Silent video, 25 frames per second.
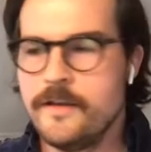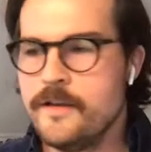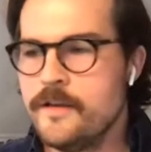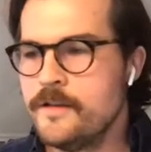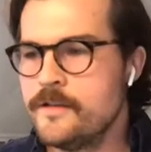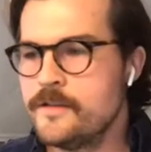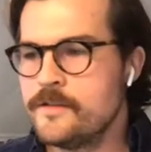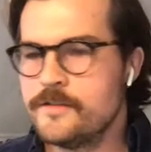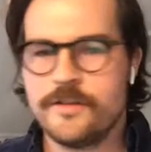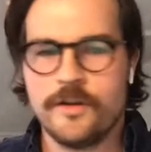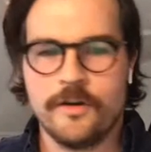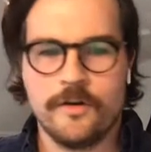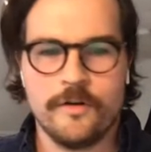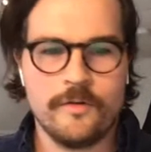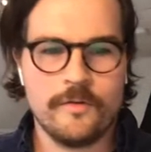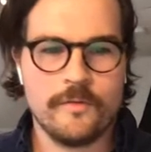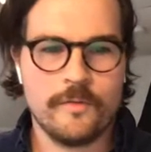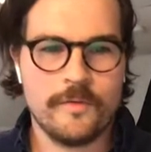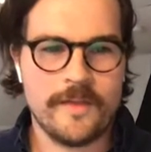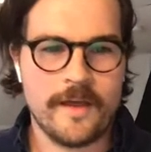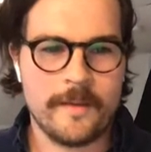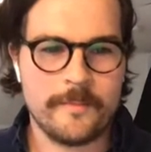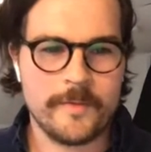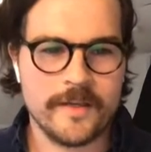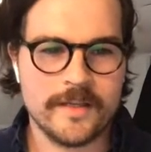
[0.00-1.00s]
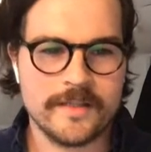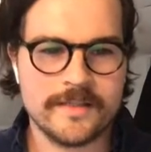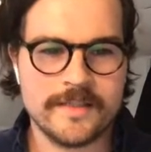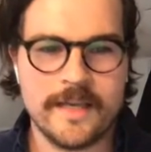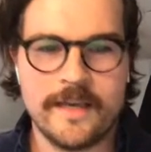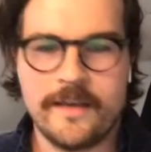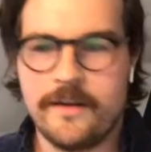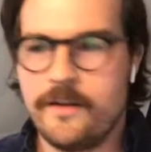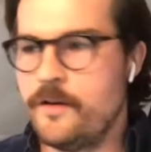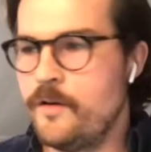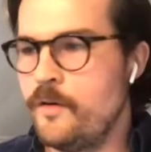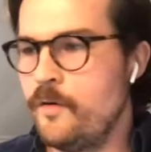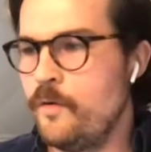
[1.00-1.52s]
so with that being
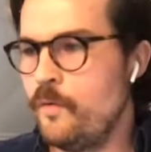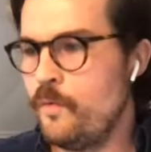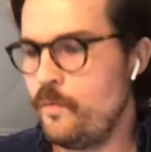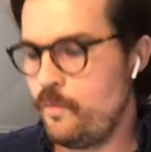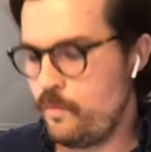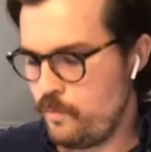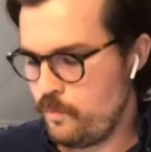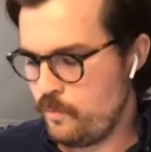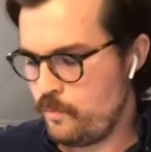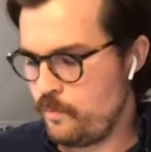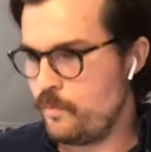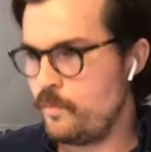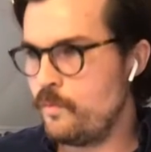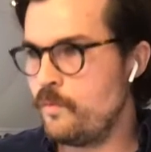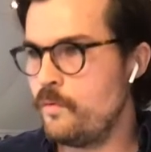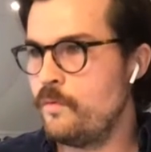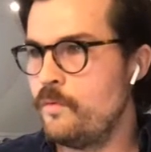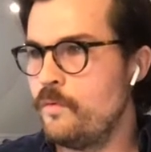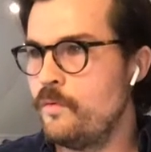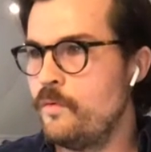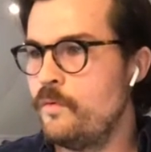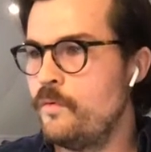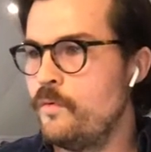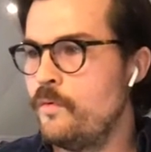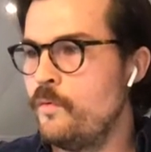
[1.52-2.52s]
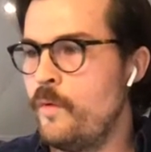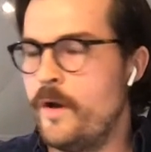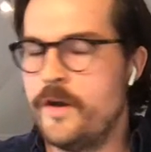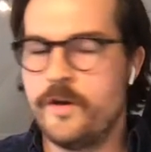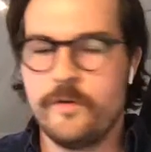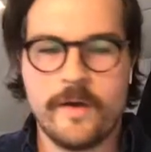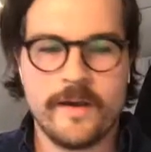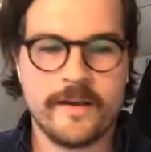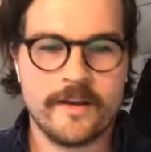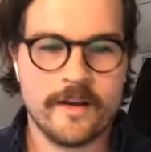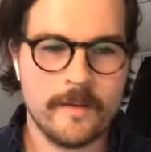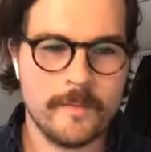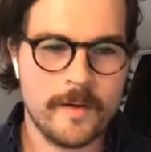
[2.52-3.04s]
said why do
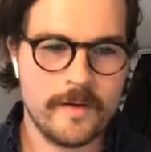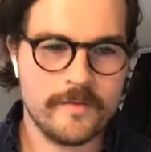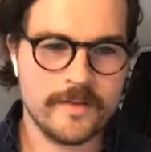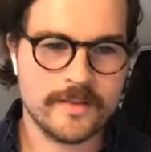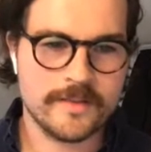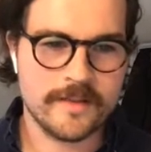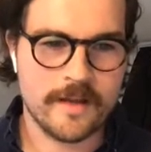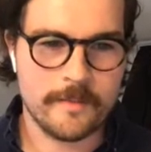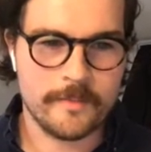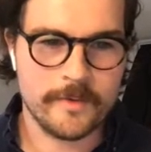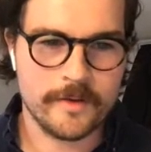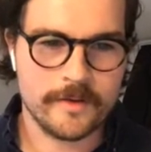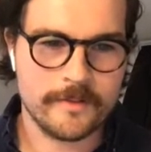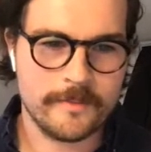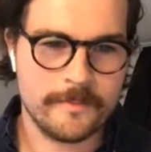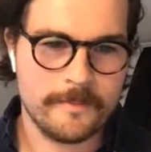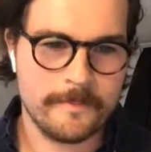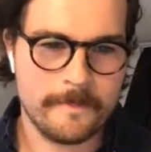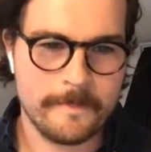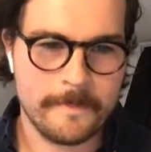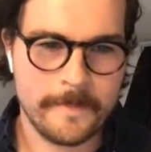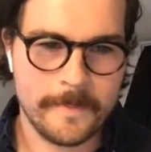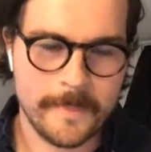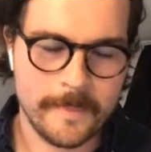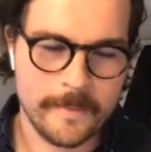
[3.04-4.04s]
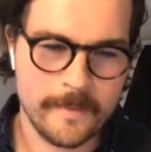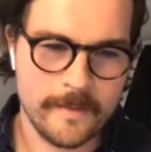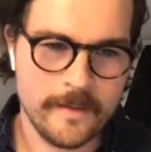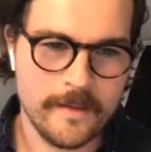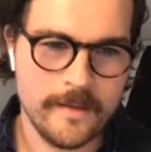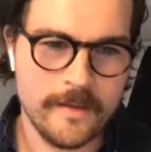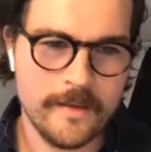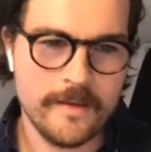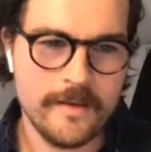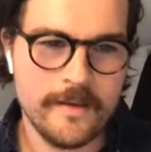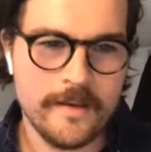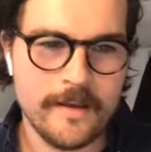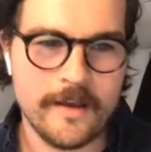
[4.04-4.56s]
i care about this topic
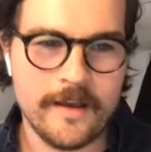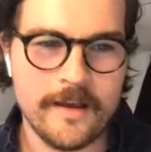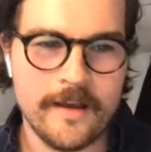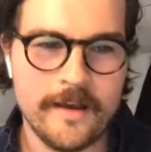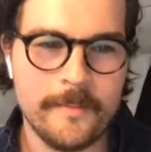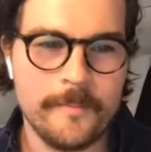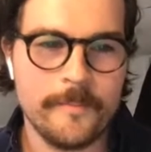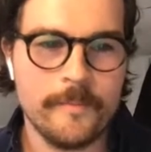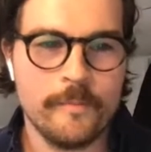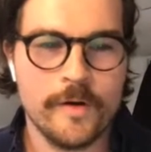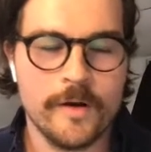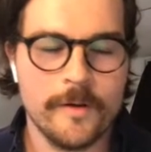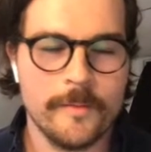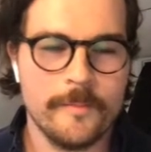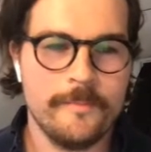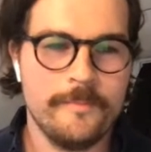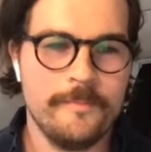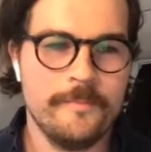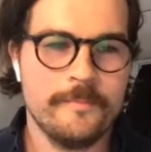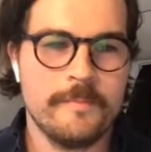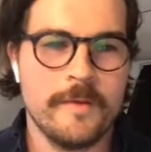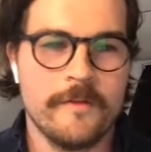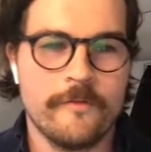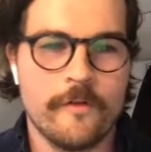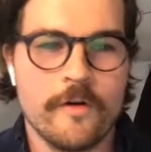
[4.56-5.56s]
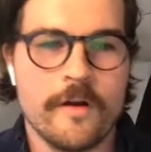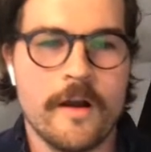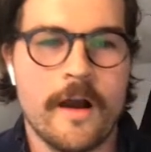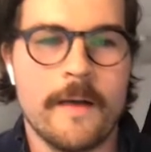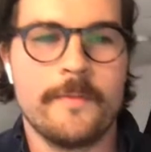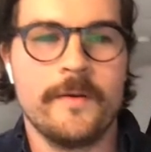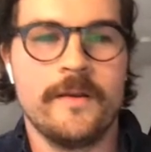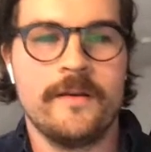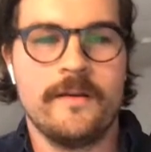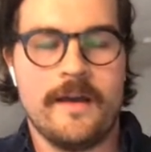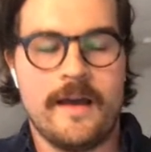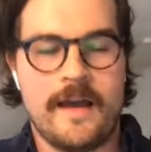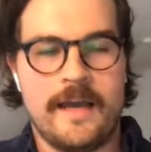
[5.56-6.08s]
um, well before
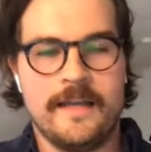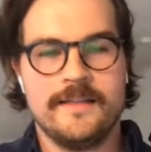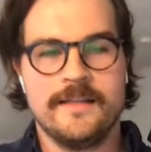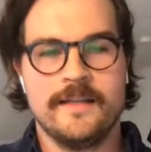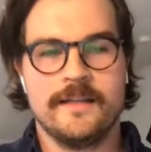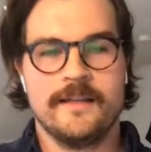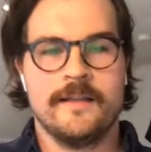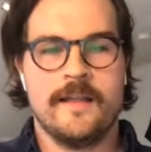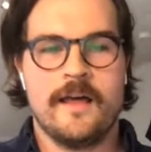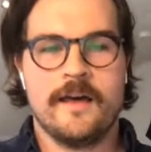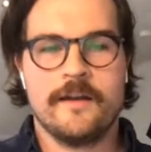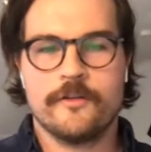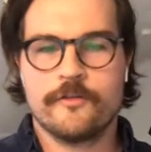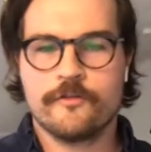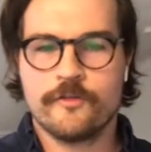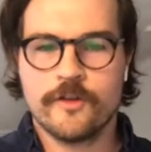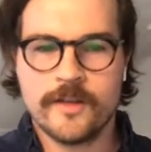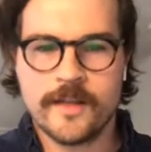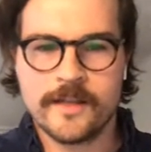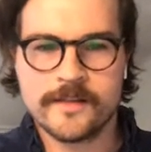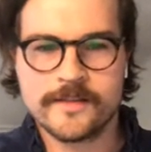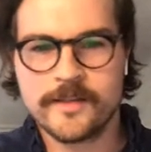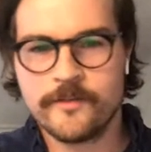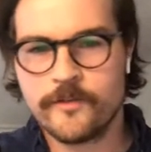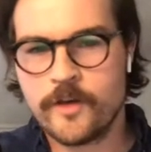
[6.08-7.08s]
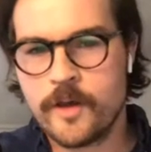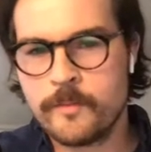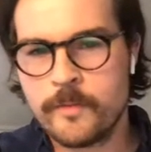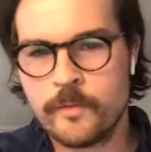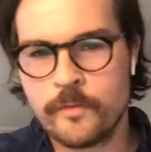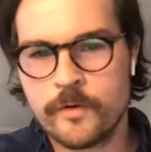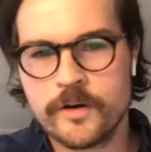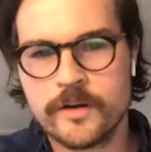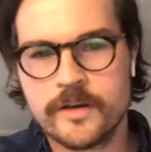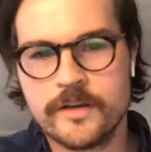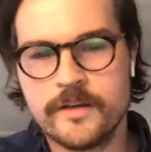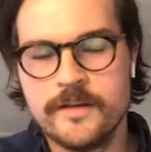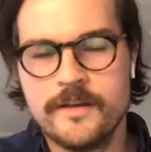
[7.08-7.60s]
Hopin i did a lot of freelance development
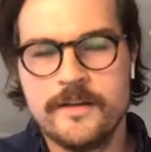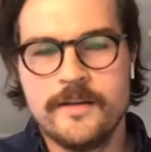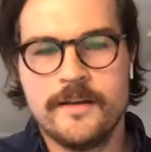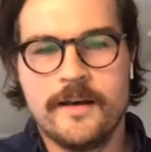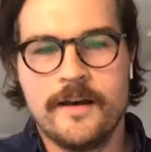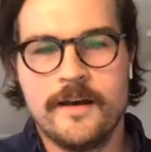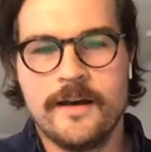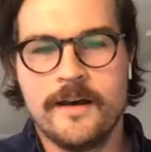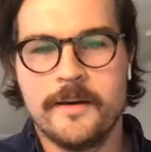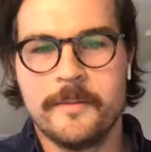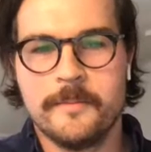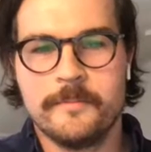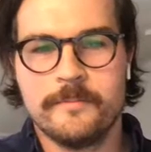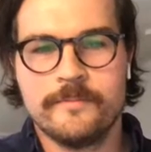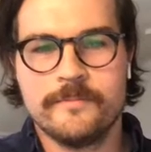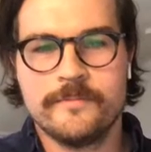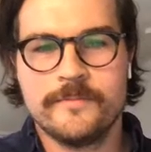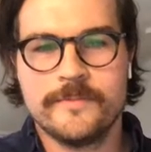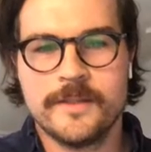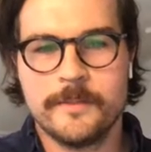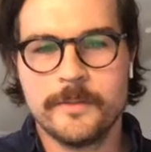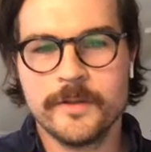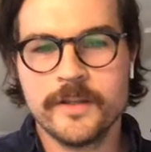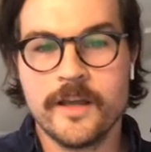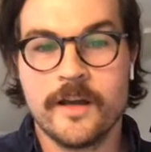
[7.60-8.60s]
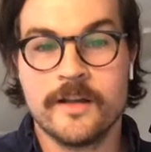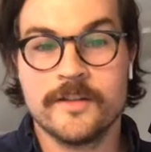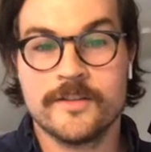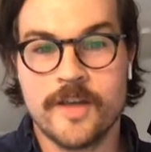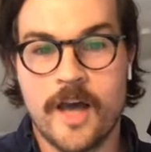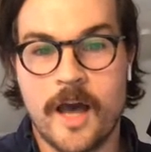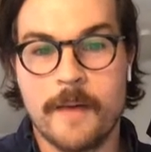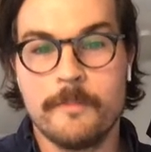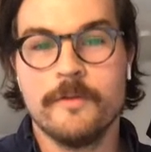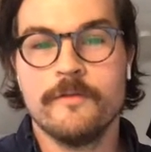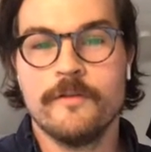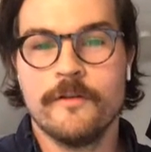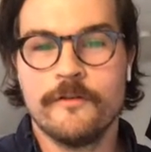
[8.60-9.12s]
work um, typically on
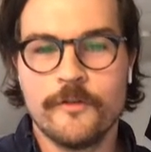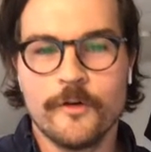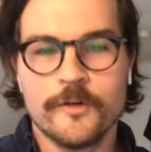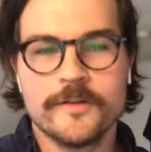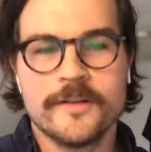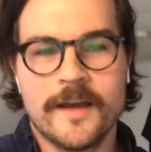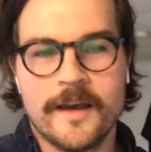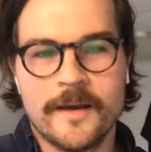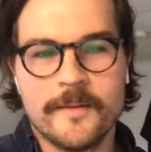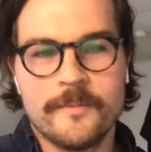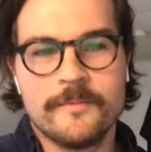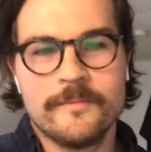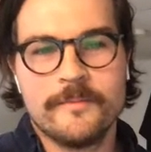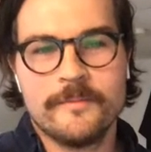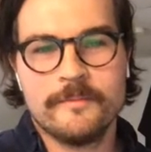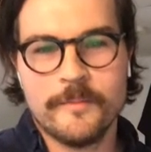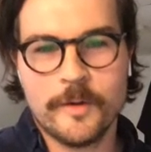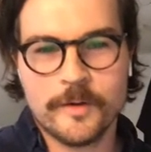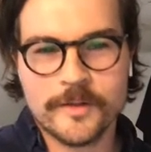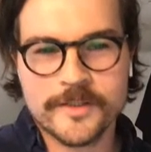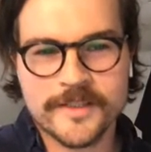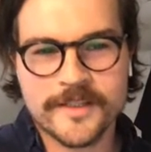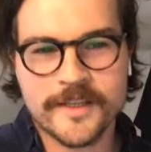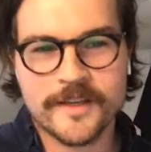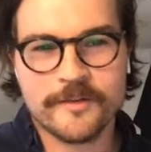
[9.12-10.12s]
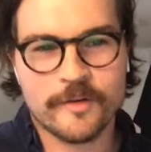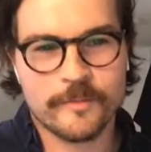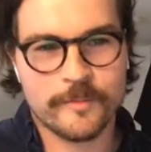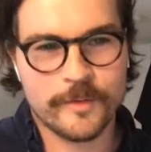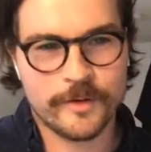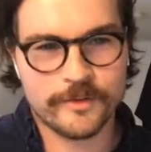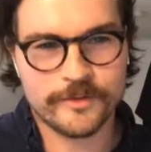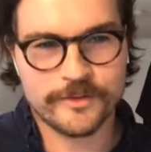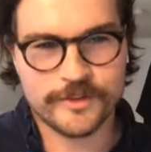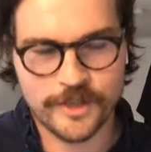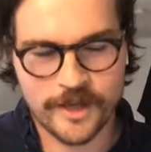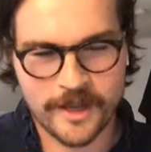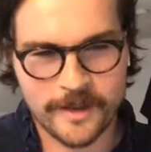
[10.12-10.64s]
top of a full-time mostly
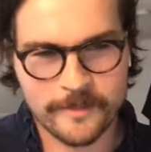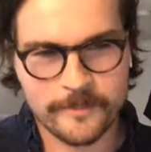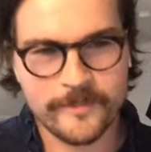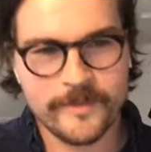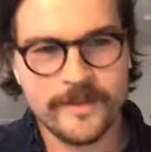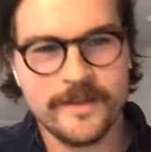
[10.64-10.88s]
remote job